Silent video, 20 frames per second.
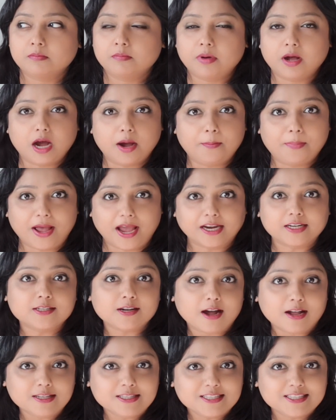part
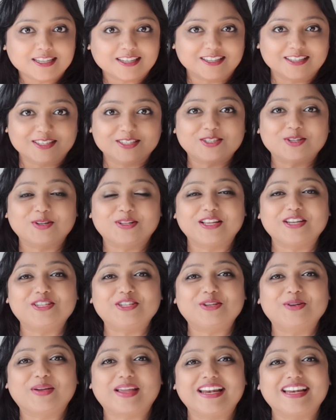answers so that
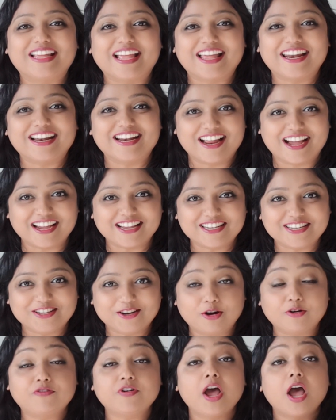you can get an
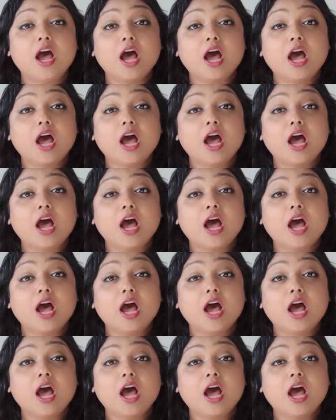idea of